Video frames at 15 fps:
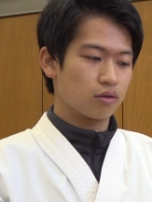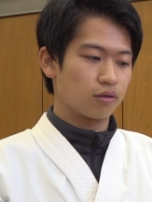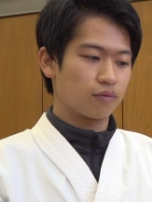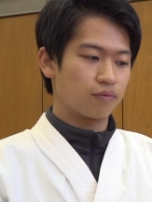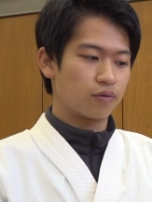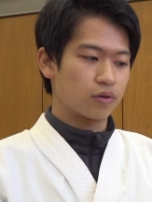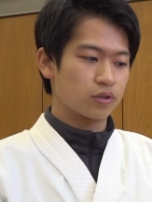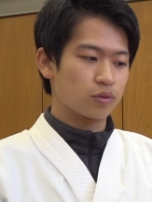the
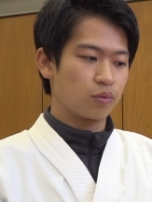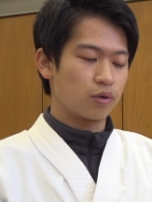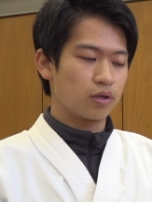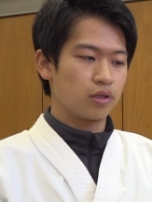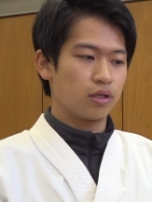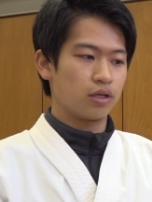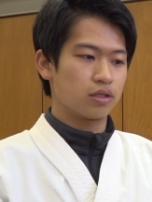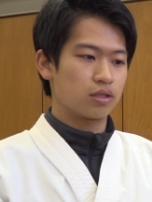first
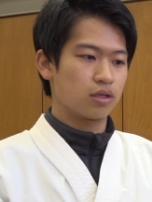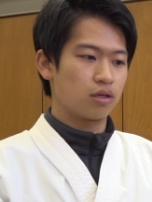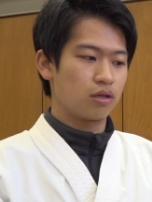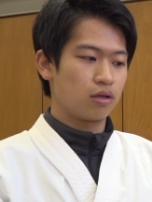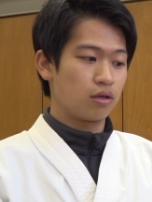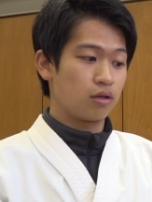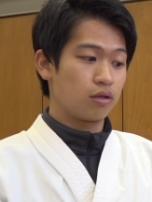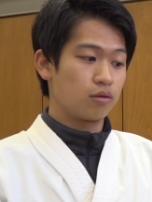one is
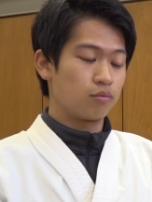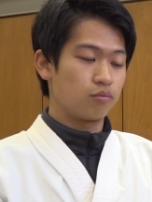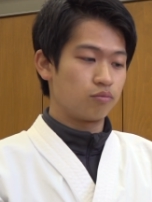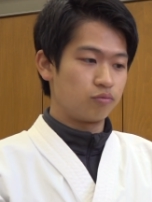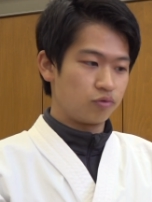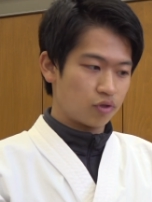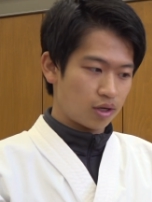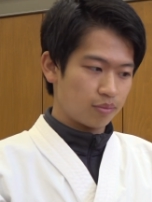
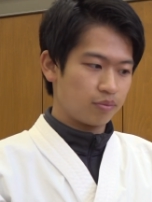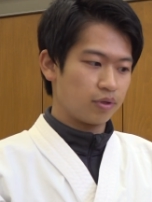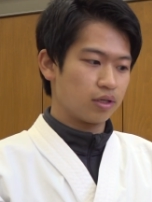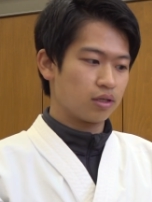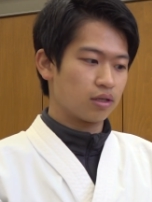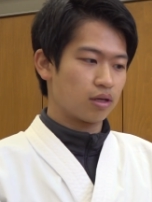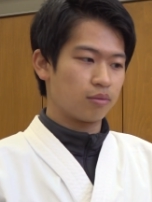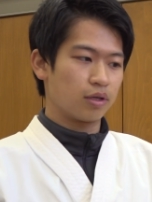
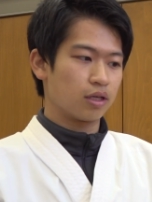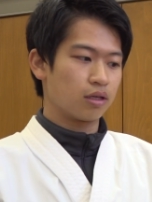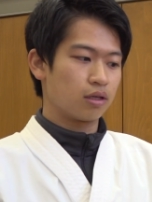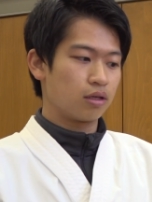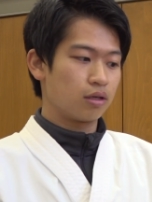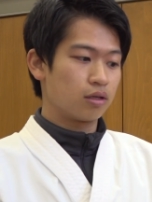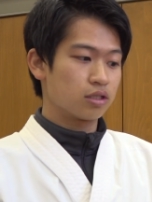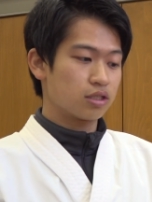stepping
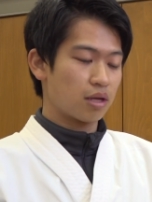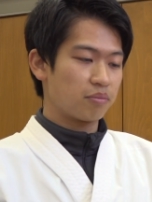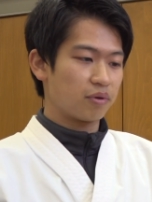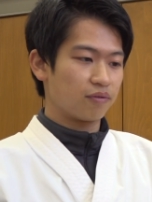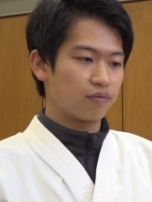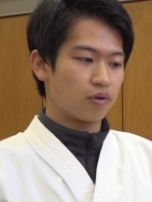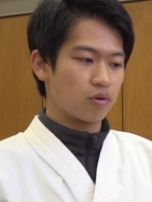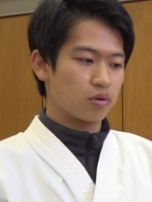
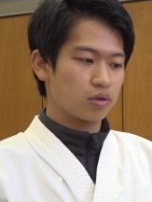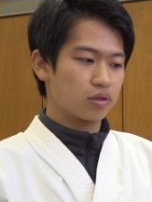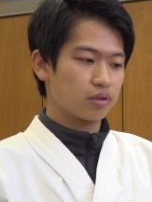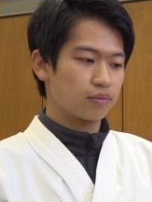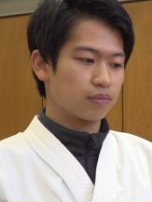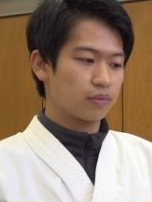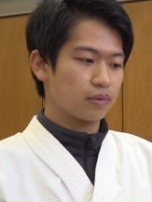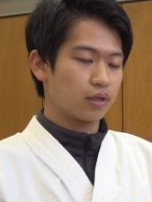forward,
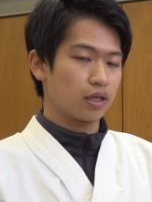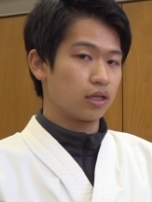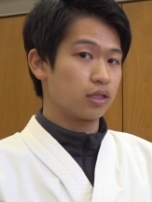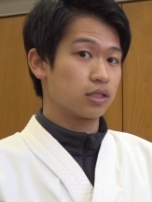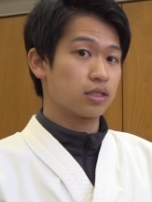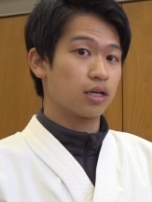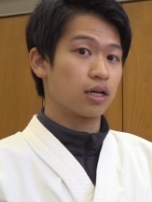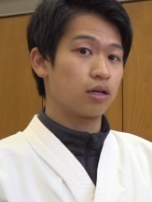and the
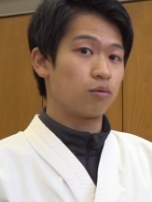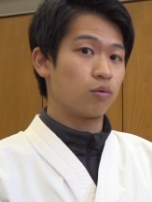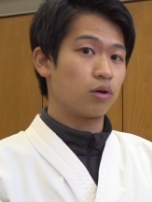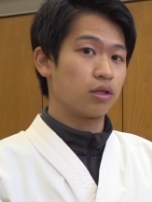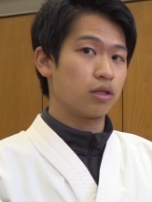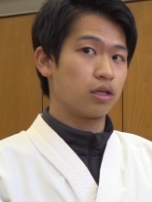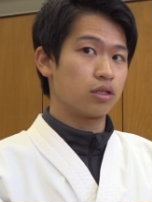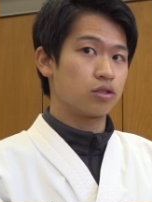second
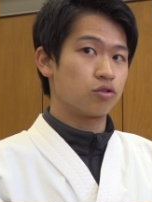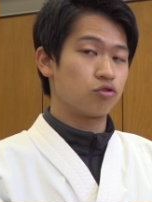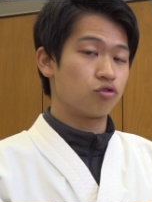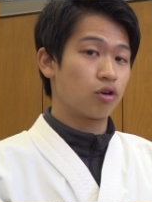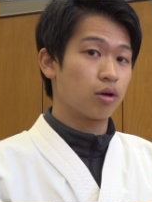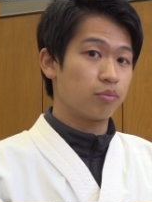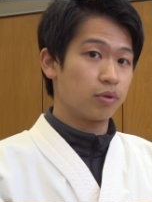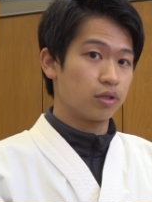one is
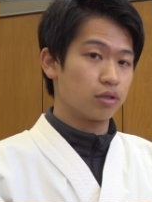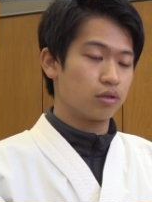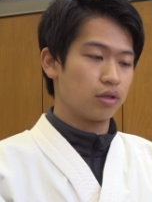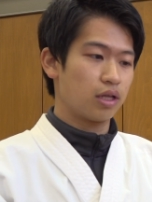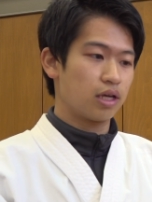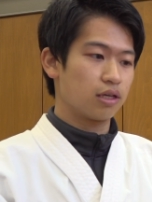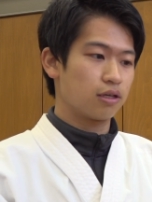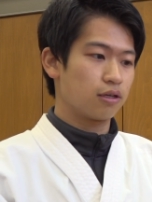dropping your
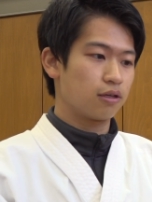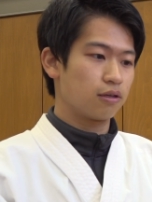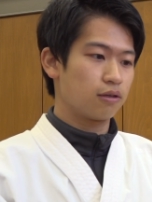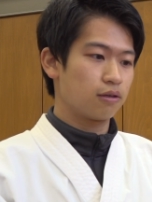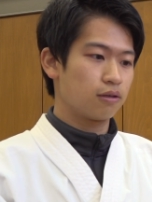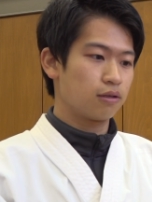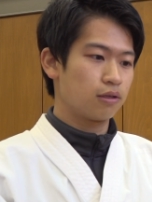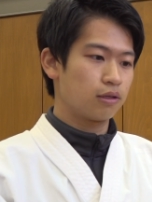leg.
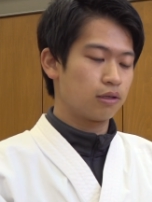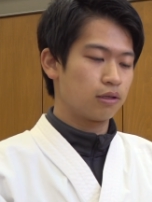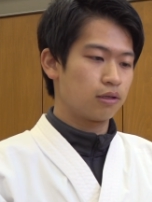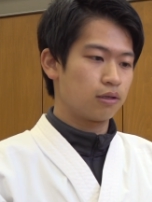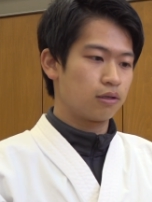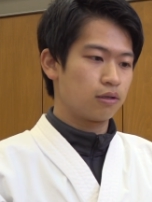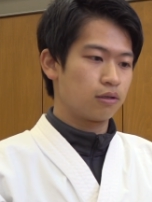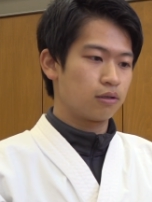
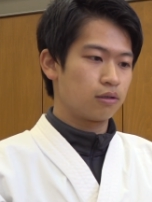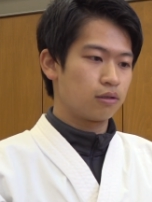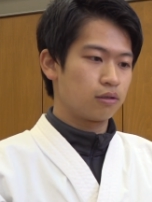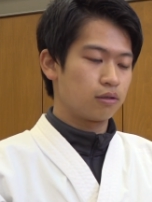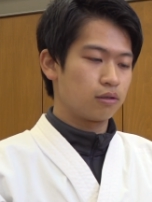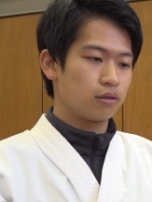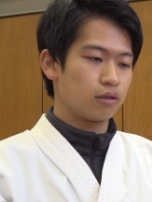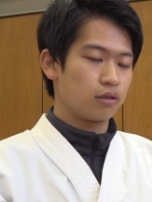
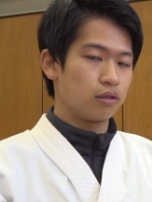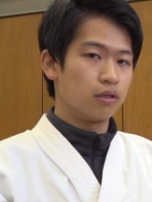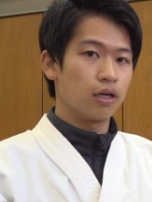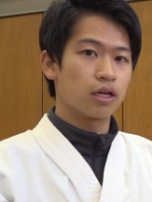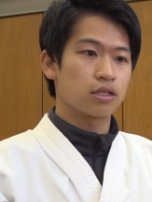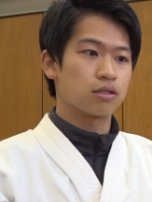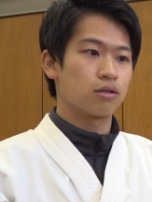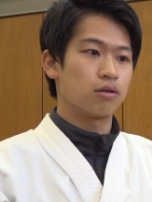
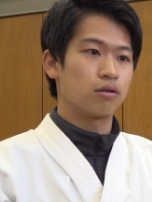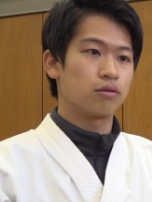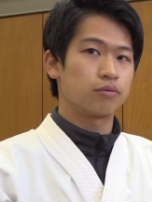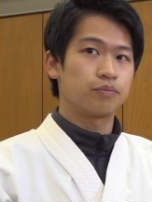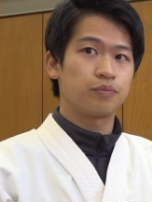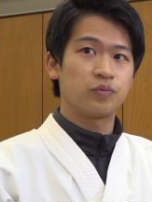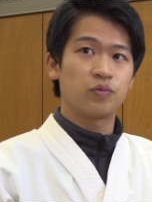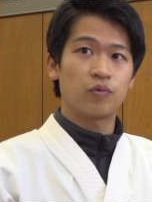Yeah,
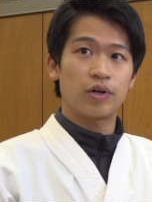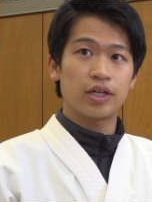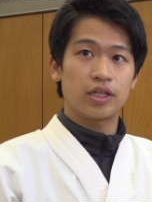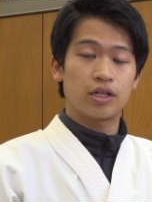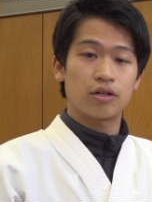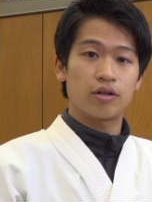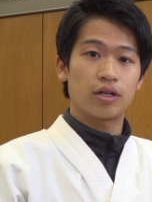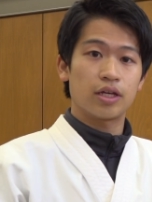so right
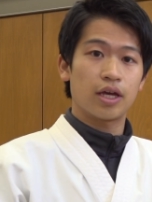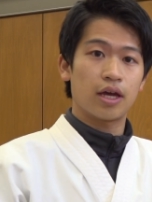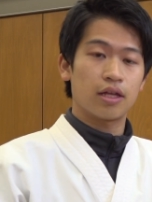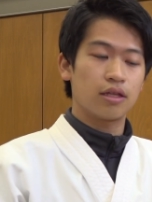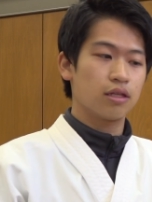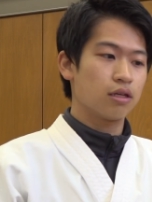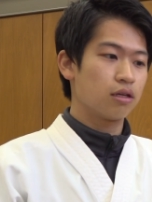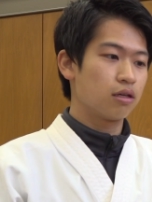here again,